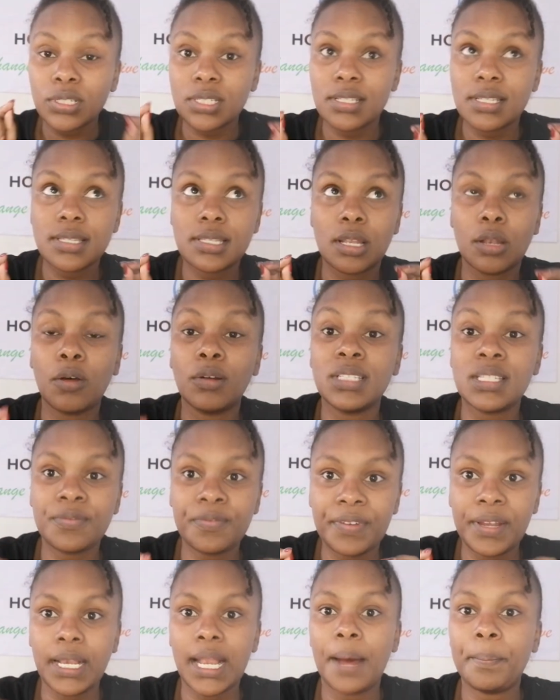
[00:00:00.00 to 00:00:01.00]
Those
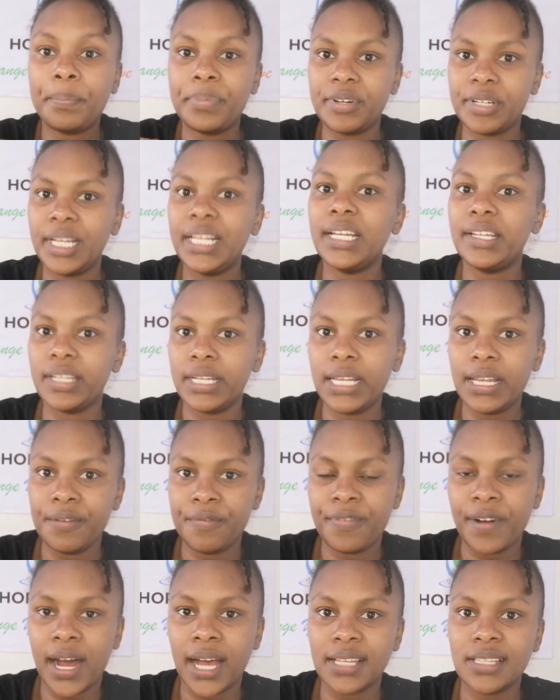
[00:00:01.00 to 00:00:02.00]
slots fill up
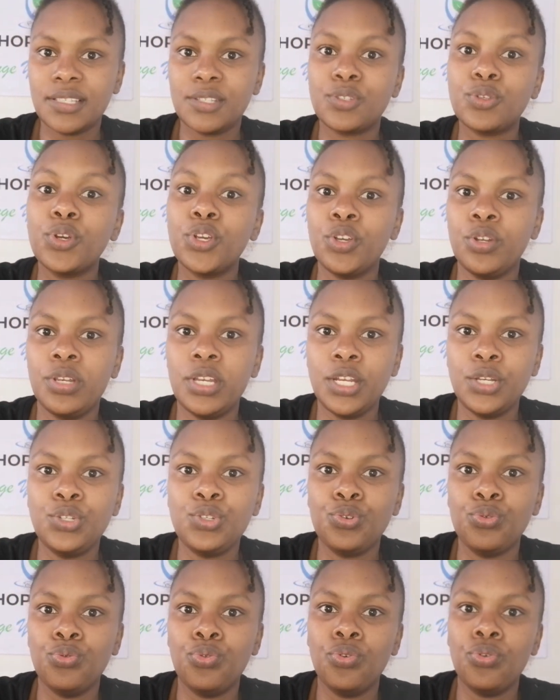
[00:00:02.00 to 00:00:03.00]
really fast, so you
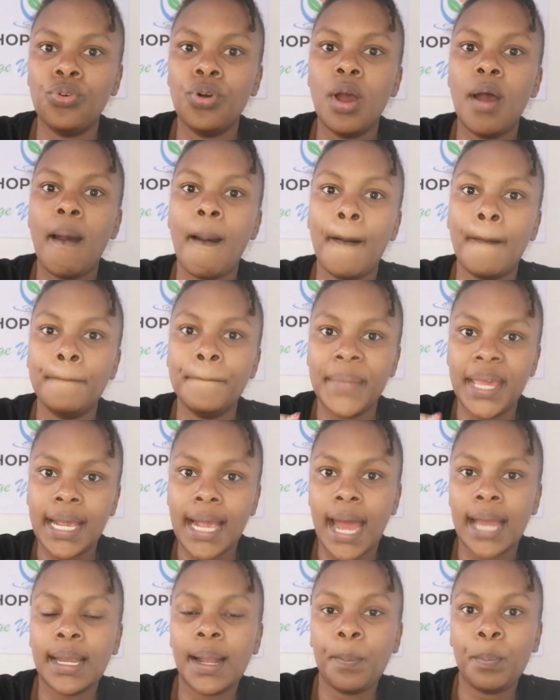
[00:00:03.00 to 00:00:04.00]
need to
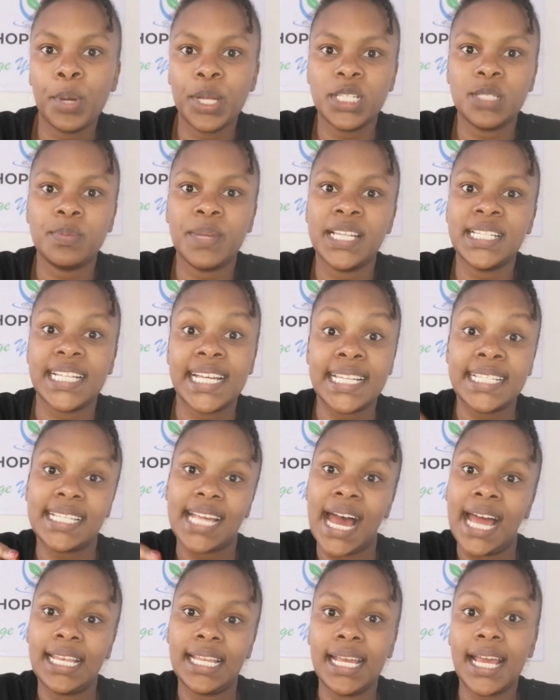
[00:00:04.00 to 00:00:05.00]
make an appointment
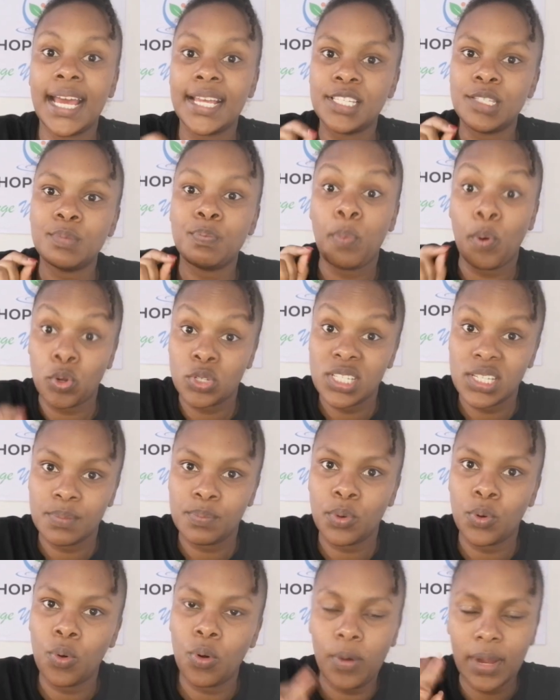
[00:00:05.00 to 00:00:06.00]
as early as
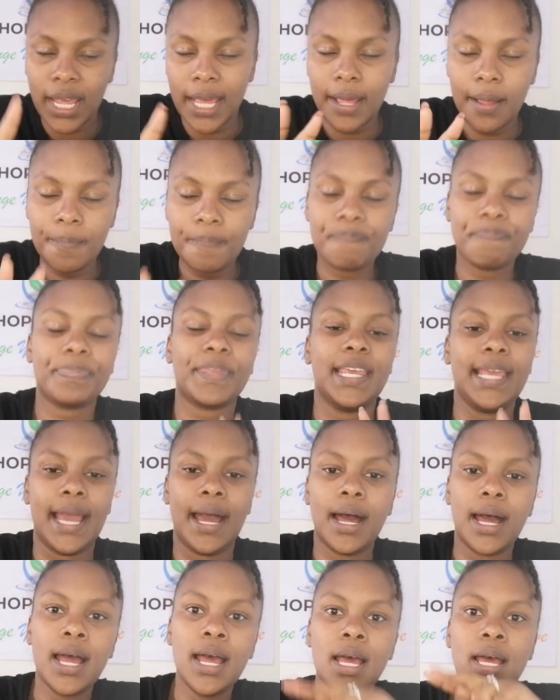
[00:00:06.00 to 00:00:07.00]
possible. Okay,
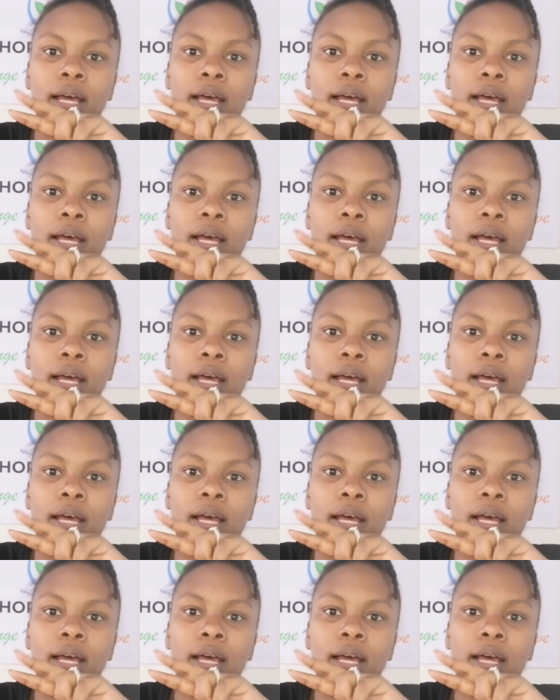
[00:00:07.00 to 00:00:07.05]
yeah.